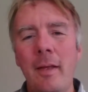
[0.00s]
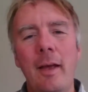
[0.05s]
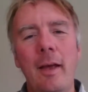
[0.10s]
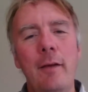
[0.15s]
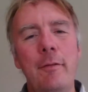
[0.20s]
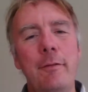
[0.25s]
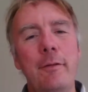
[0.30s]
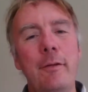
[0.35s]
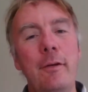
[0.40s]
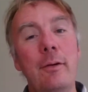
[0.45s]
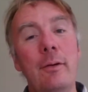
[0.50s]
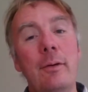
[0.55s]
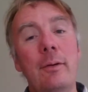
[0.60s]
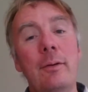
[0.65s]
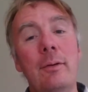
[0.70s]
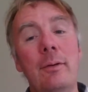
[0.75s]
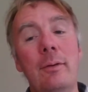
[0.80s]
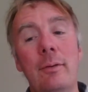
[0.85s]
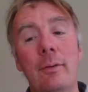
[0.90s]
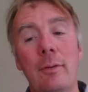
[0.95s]
If
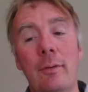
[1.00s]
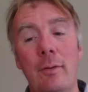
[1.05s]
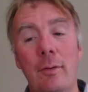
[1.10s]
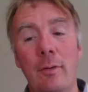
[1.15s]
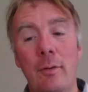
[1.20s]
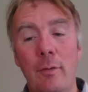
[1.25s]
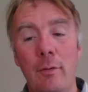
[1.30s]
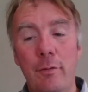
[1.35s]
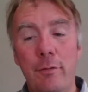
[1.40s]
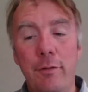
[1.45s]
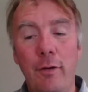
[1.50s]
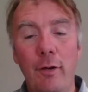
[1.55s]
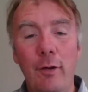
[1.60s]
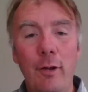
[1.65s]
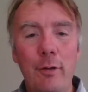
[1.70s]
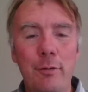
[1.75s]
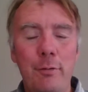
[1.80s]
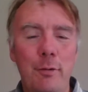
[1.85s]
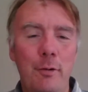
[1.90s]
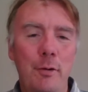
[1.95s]
you
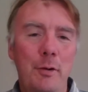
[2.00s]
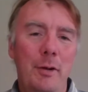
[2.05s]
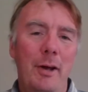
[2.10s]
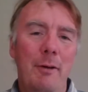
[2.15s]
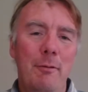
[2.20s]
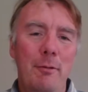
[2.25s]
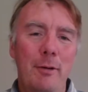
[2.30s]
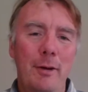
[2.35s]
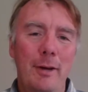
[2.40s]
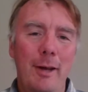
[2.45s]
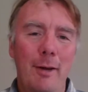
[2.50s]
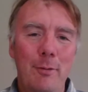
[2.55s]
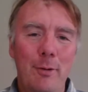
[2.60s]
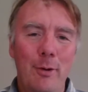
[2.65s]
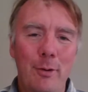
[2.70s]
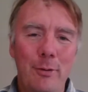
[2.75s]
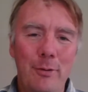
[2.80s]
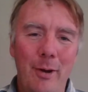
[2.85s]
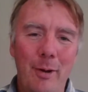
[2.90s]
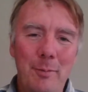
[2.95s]
follow through, and I really haven't
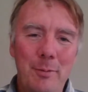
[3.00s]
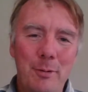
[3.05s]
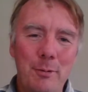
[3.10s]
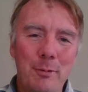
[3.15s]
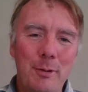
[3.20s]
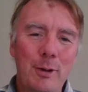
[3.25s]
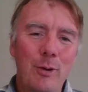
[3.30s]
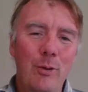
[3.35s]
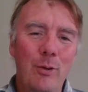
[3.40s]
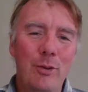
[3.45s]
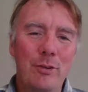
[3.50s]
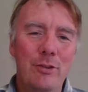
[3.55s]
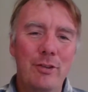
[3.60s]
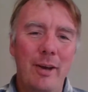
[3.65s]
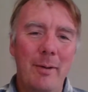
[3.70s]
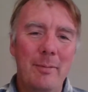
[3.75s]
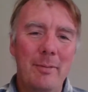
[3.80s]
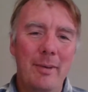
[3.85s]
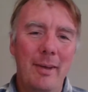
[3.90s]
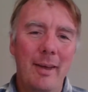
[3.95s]
got time to read all the
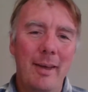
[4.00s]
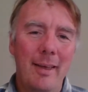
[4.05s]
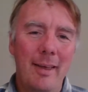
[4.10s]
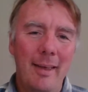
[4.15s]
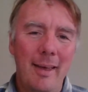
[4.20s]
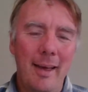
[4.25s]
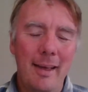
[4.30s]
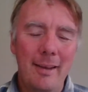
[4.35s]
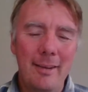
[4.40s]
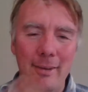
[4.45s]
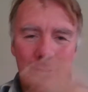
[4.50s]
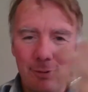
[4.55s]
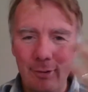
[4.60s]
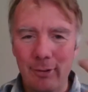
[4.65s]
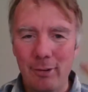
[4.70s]
chapter headings,